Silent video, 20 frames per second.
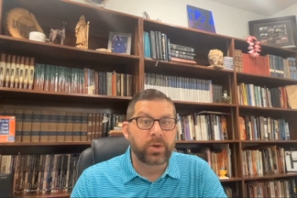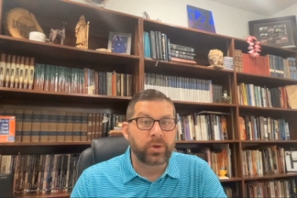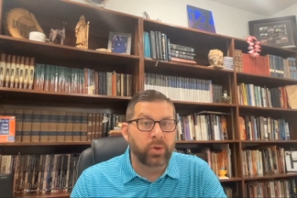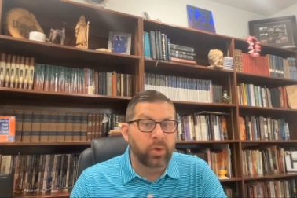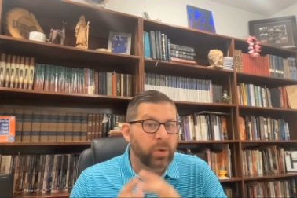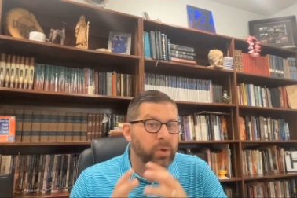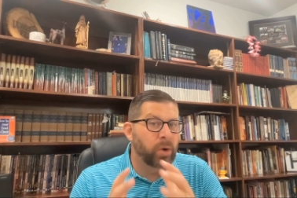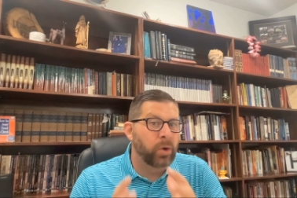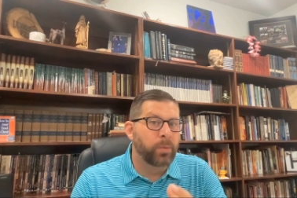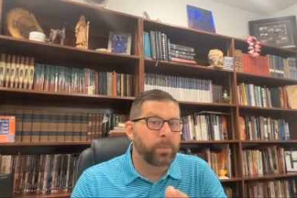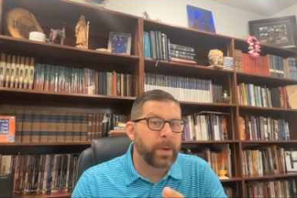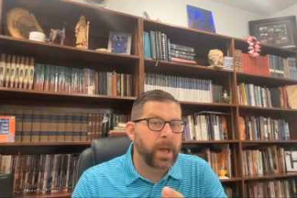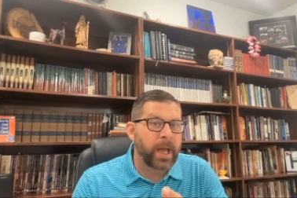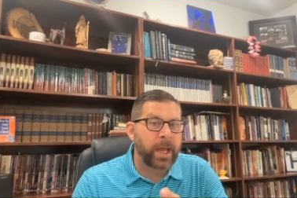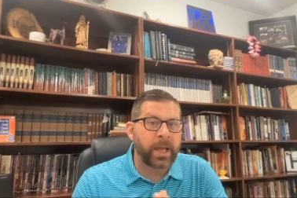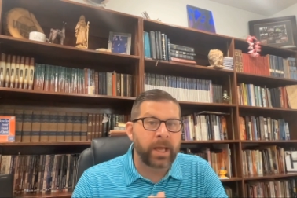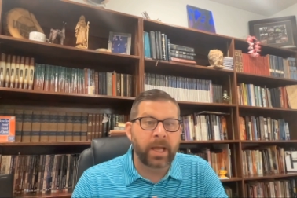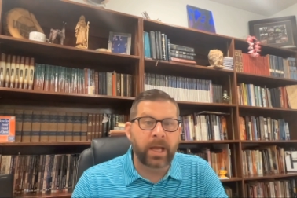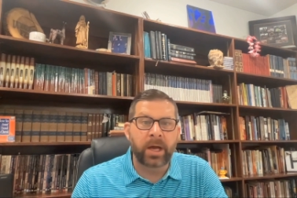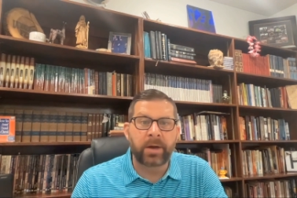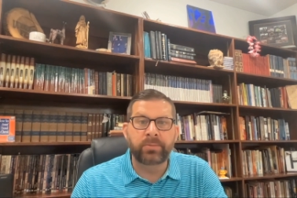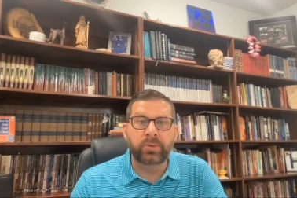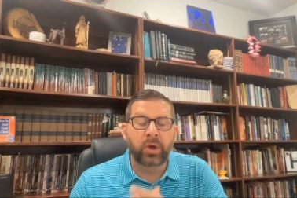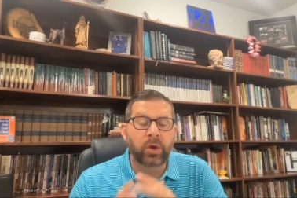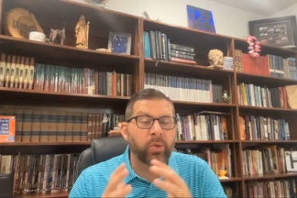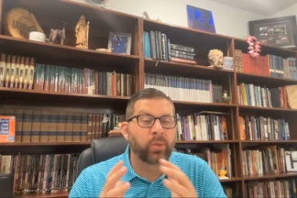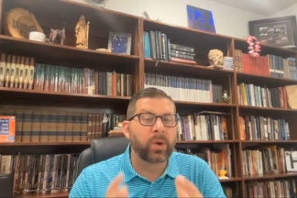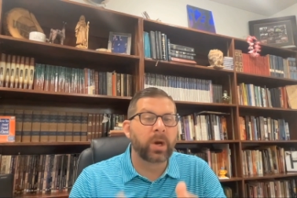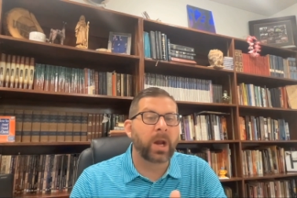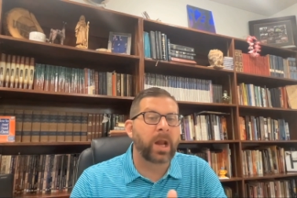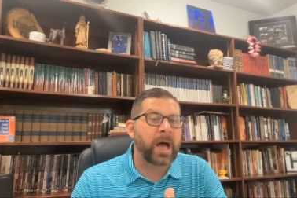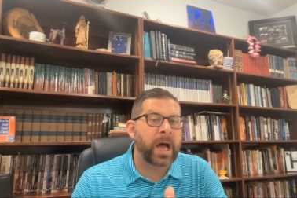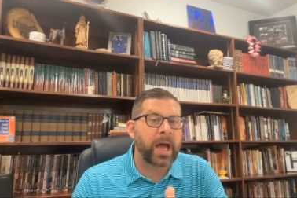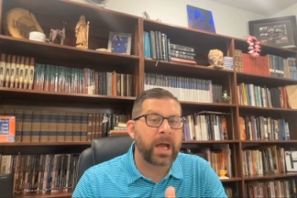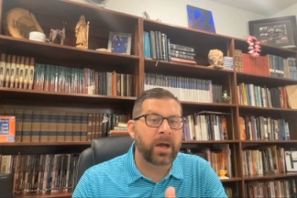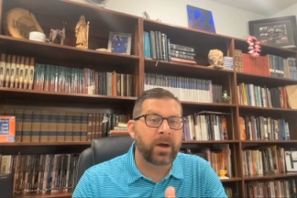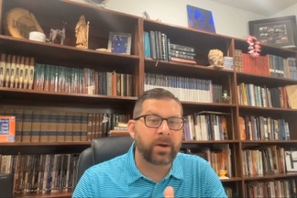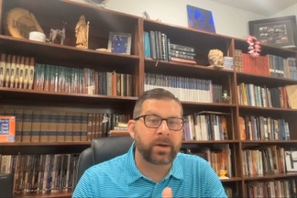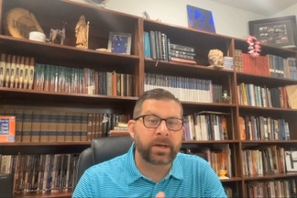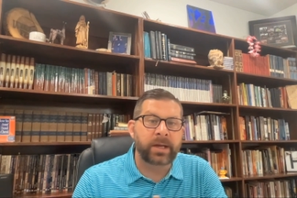You can obey Him. You can
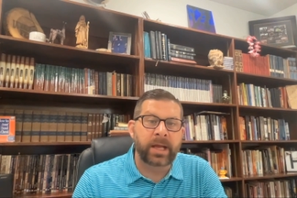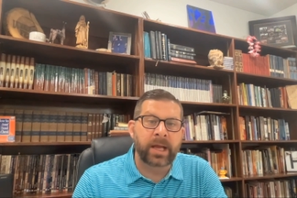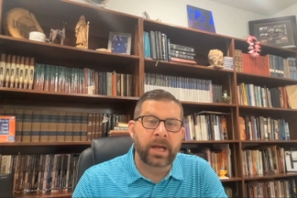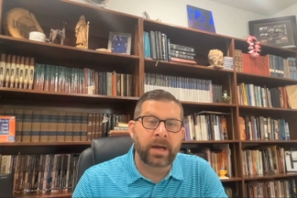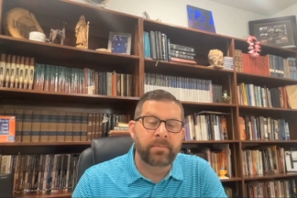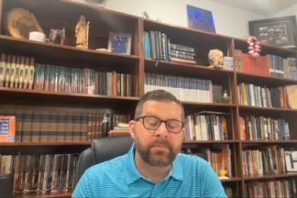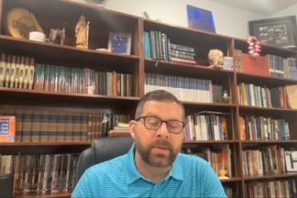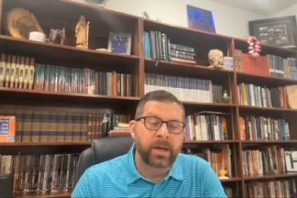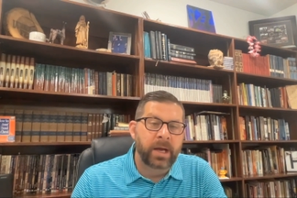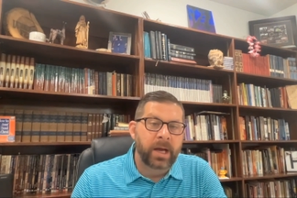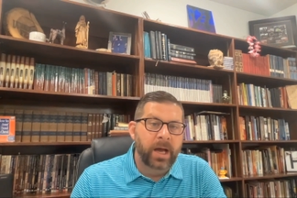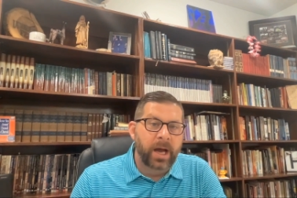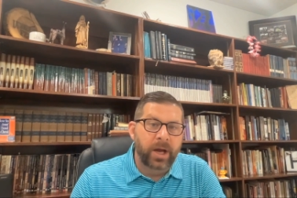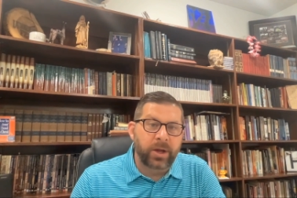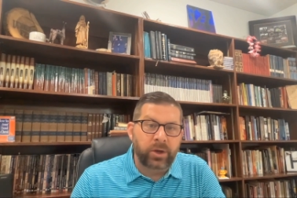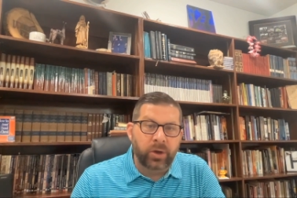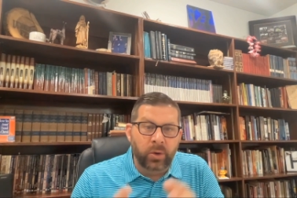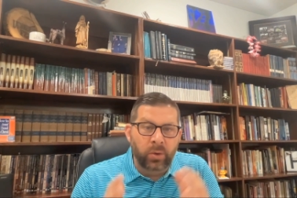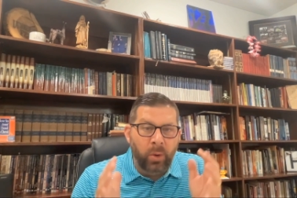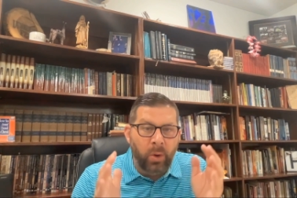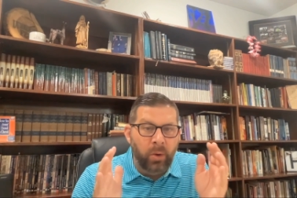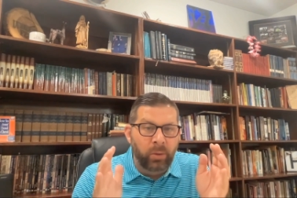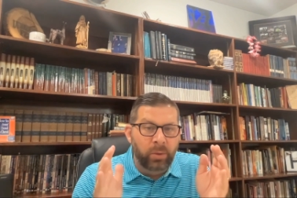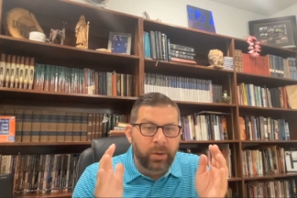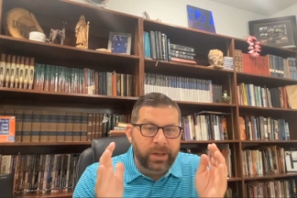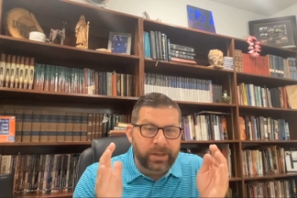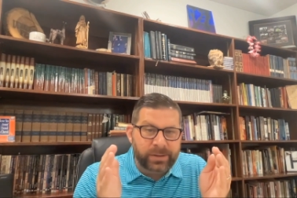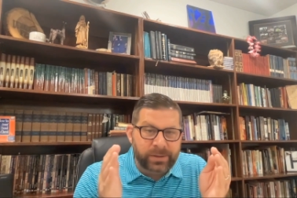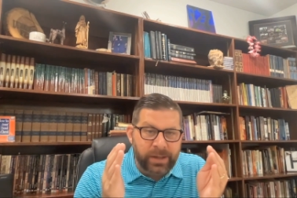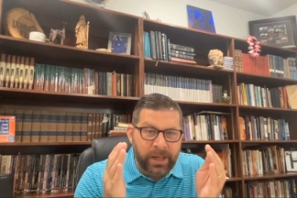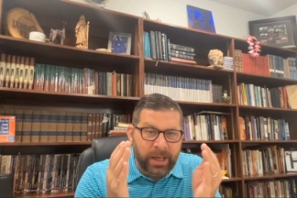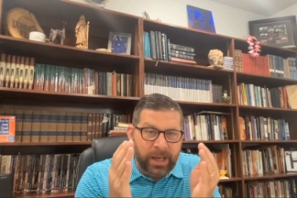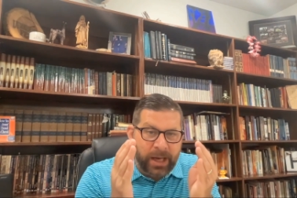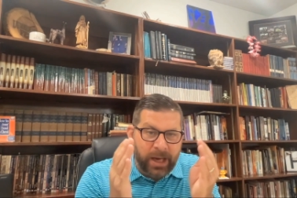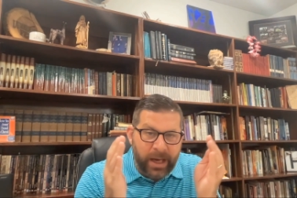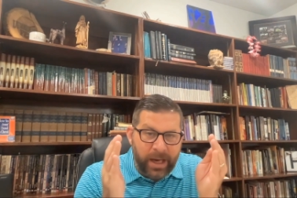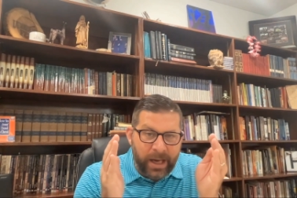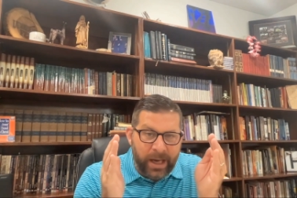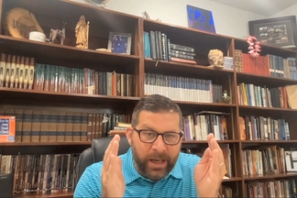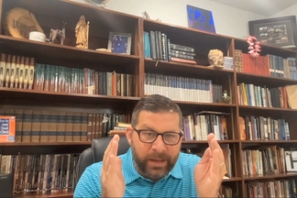rely on Him. Uh, you only see
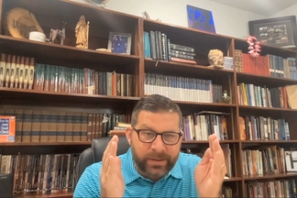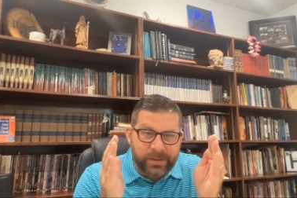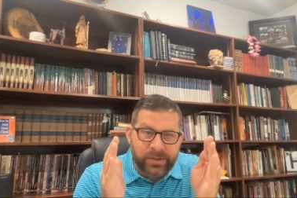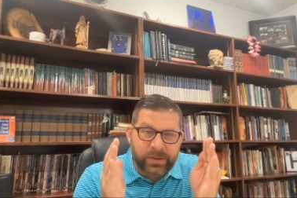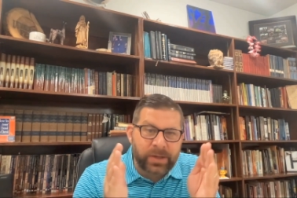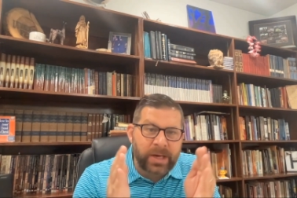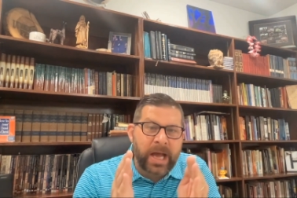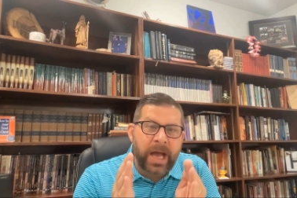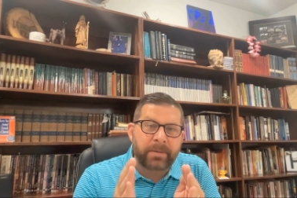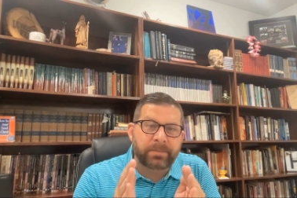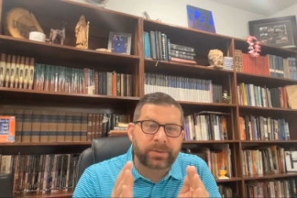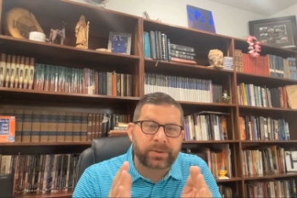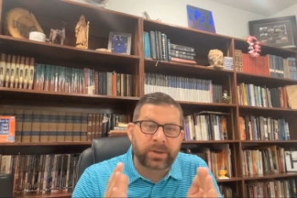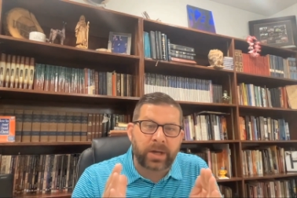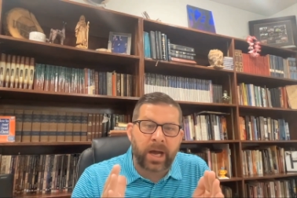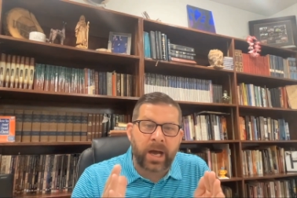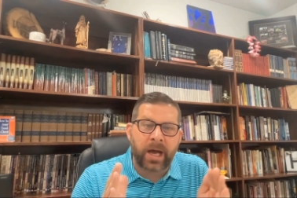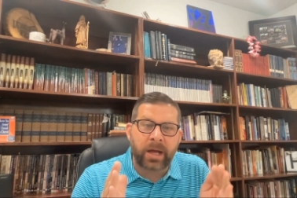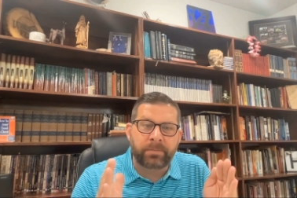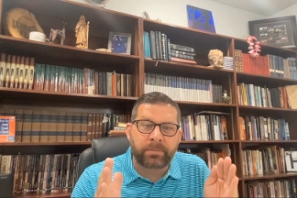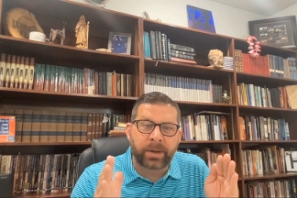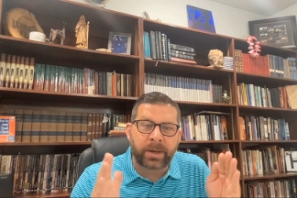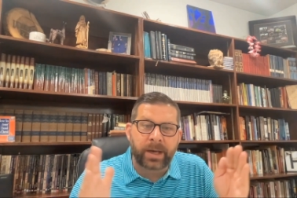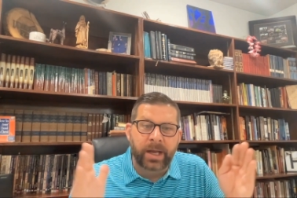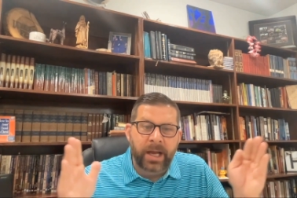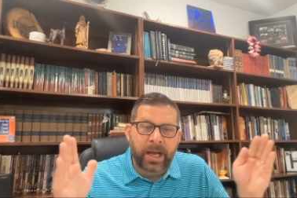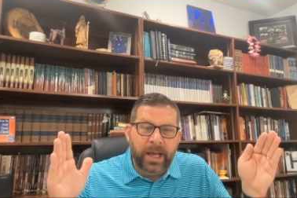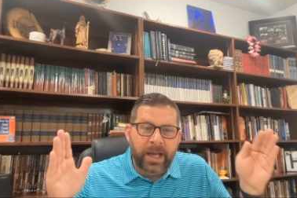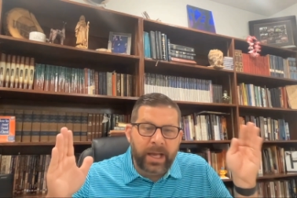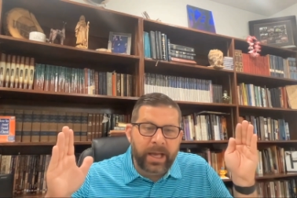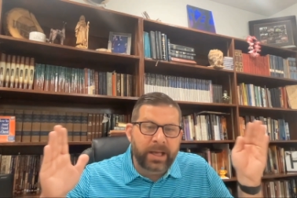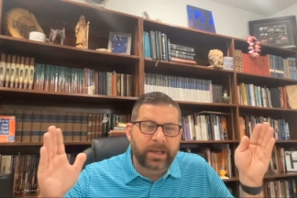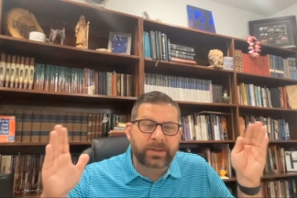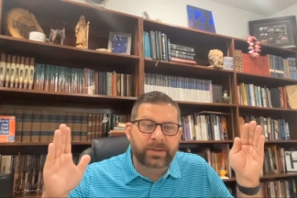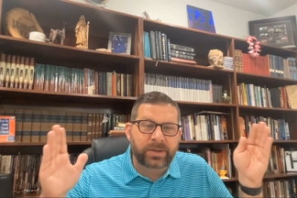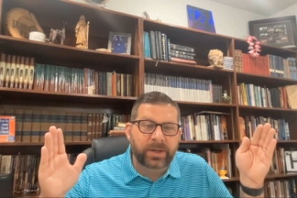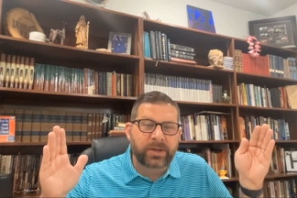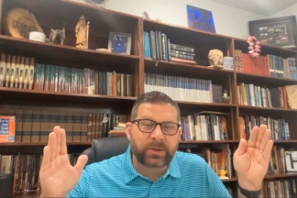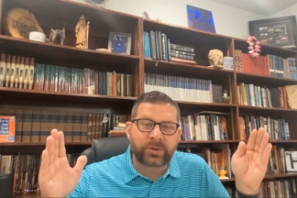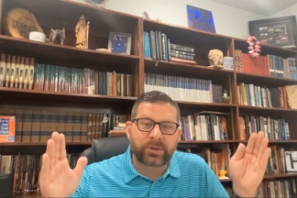a, a snapshot, but He
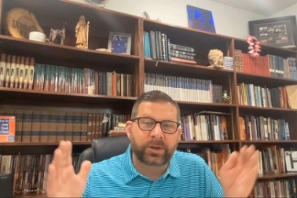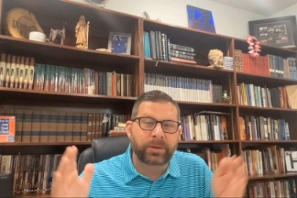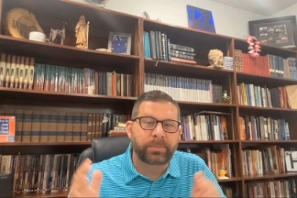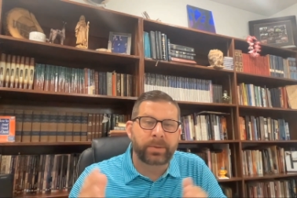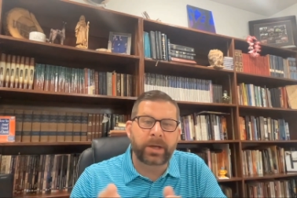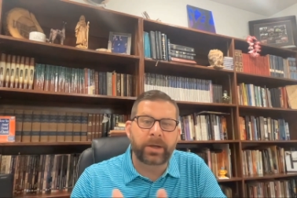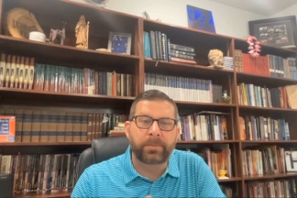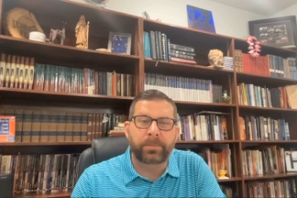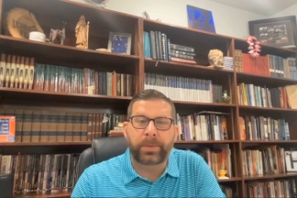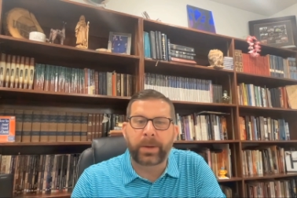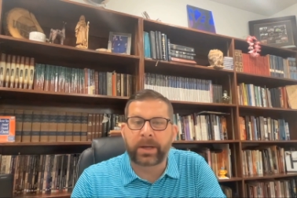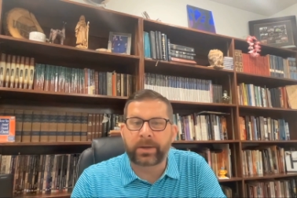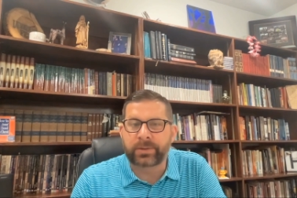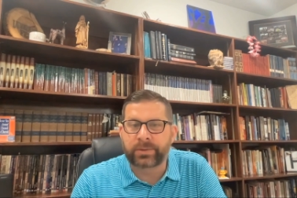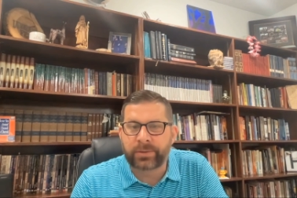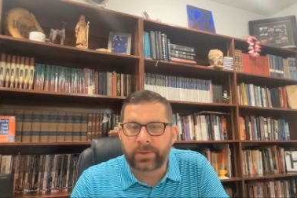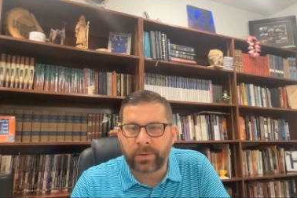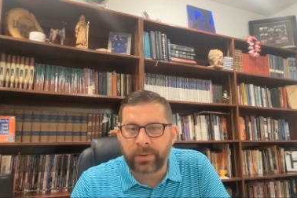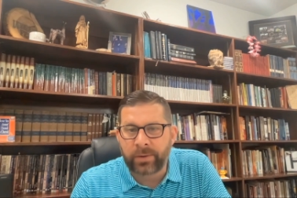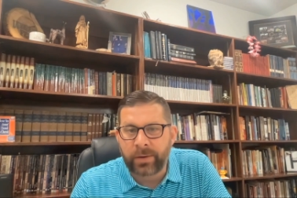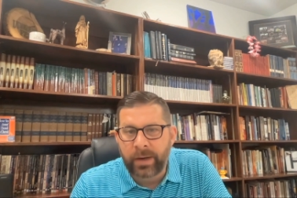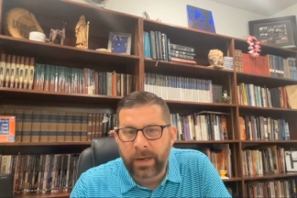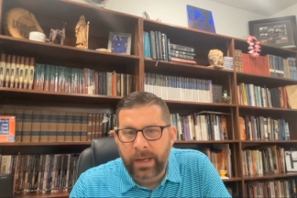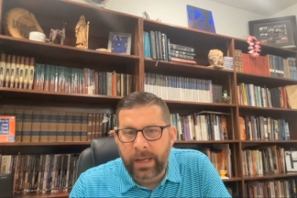sees the big picture.